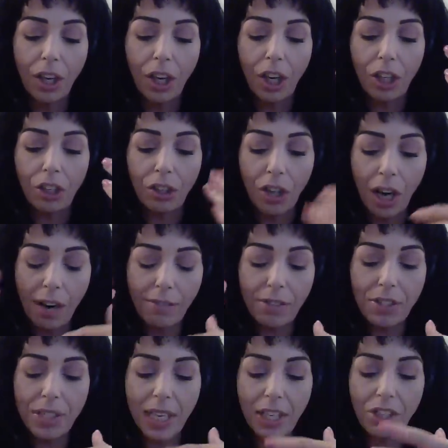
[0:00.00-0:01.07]
your
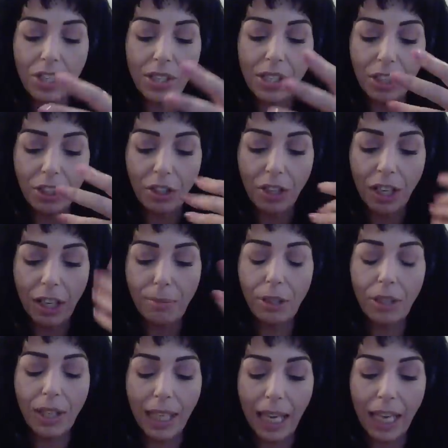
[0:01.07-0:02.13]
conversations and your
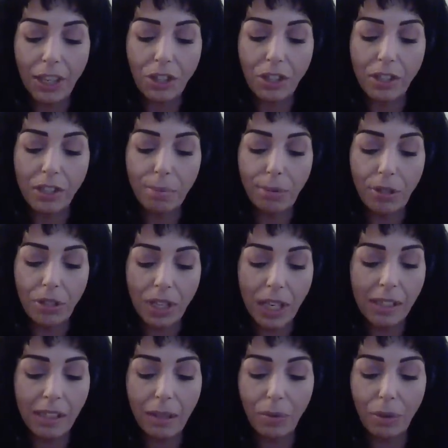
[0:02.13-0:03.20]
communications,
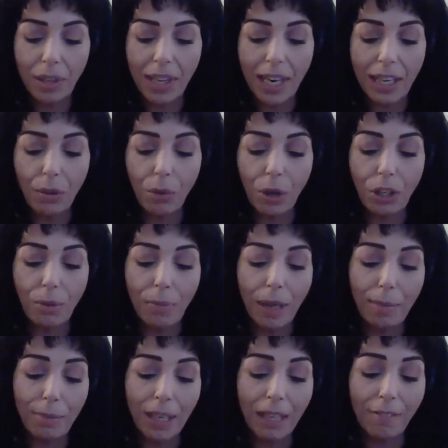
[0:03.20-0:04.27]
particularly with anyone you
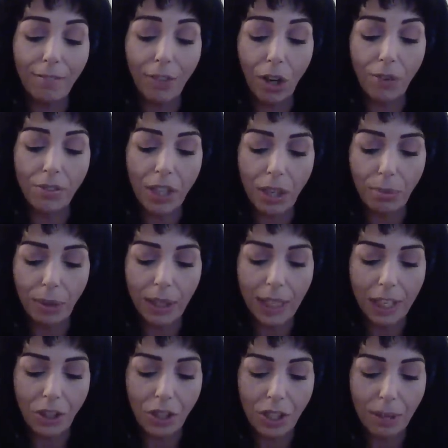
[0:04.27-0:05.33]
may be involved in a
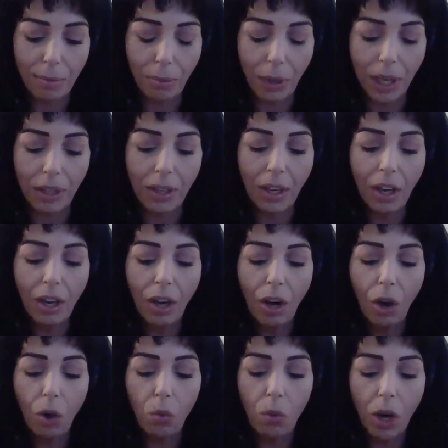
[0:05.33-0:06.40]
relationship with
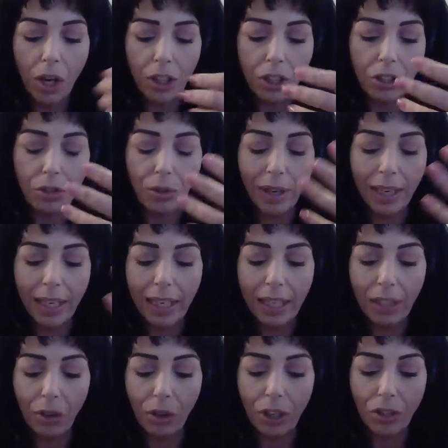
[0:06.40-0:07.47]
while you're
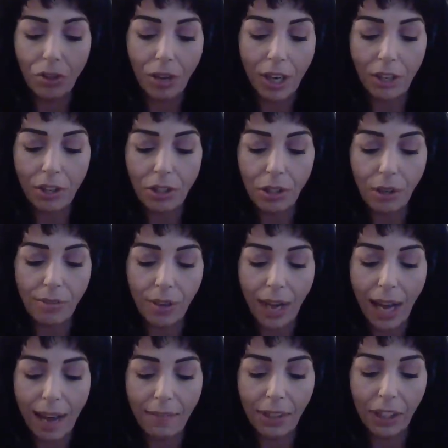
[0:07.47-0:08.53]
drinking or enjoying yourself or
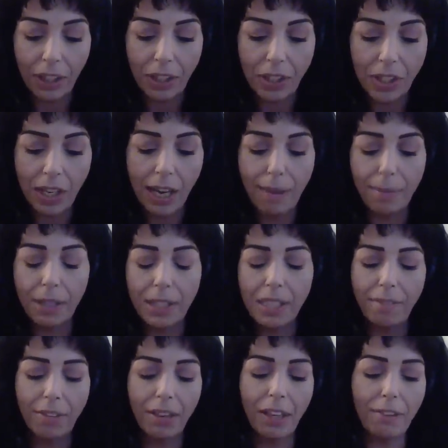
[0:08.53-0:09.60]
having a good time, because
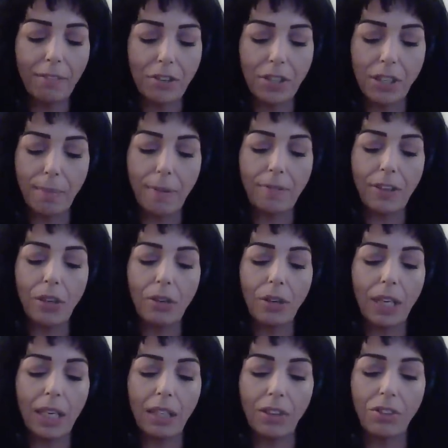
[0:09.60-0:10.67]
I feel like for some of you,
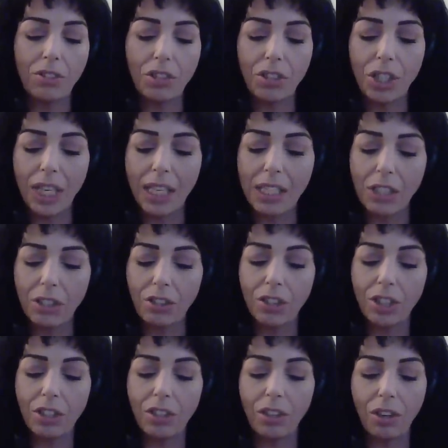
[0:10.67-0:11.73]
there's a chance it
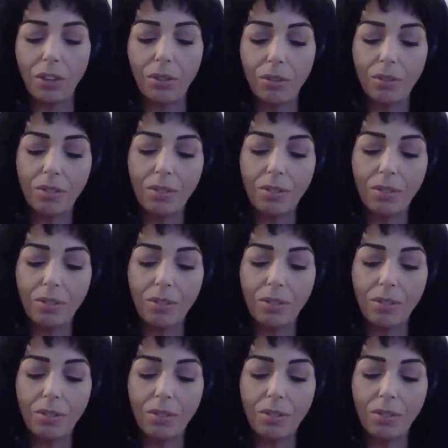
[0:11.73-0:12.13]
could go